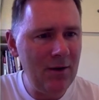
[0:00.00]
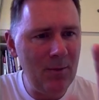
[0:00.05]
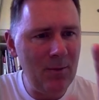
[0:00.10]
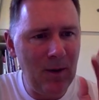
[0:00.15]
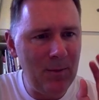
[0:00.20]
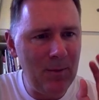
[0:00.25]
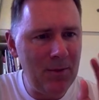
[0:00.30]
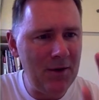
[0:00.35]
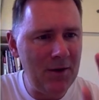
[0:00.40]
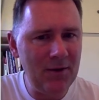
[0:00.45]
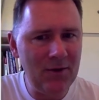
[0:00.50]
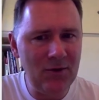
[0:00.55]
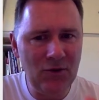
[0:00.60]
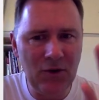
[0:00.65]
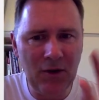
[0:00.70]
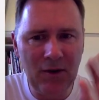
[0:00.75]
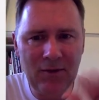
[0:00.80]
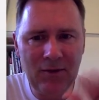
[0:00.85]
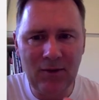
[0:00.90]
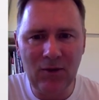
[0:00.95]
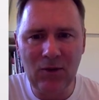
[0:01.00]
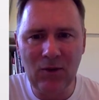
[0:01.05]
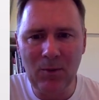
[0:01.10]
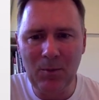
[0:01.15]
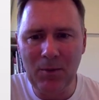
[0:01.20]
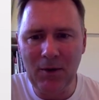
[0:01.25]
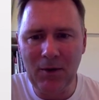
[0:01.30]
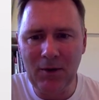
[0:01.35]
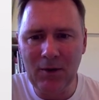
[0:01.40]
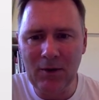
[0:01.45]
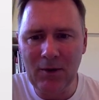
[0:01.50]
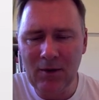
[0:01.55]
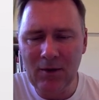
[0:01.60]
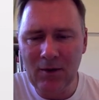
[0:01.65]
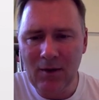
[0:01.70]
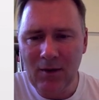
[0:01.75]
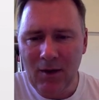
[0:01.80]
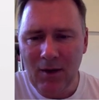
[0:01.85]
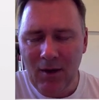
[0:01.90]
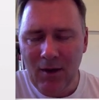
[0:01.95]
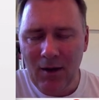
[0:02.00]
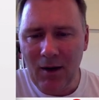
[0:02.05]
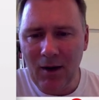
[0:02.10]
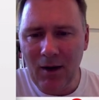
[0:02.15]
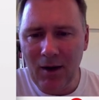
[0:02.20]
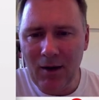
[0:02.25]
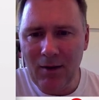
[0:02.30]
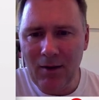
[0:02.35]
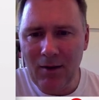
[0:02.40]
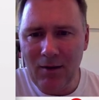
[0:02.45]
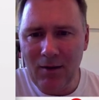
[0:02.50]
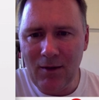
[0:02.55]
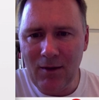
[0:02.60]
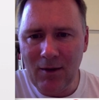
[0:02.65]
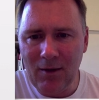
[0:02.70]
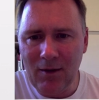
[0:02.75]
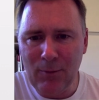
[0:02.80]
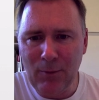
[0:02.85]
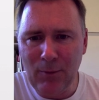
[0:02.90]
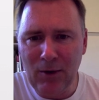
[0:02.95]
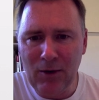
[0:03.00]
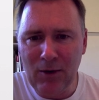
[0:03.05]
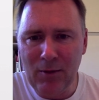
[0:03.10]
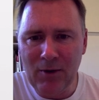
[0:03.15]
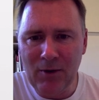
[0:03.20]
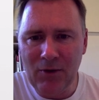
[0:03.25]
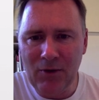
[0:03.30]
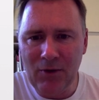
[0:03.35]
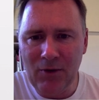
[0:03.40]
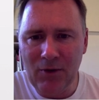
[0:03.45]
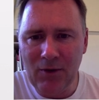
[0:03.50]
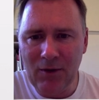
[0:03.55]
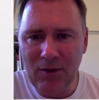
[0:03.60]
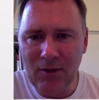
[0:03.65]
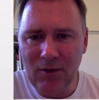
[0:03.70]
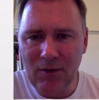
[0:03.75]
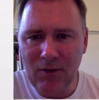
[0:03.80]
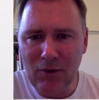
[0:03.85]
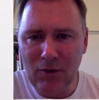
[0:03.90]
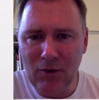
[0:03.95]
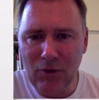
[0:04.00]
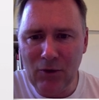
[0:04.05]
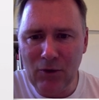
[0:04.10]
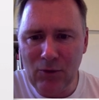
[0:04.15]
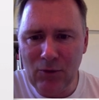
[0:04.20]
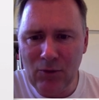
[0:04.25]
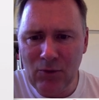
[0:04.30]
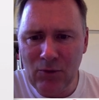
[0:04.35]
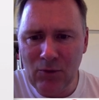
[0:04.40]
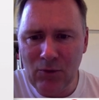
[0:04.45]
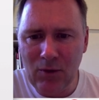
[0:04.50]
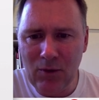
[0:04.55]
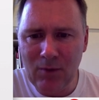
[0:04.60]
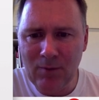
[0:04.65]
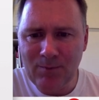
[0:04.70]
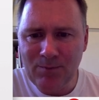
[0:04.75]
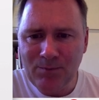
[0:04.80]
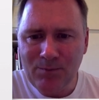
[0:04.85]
The puppet has just disappeared and the experimenter is neutral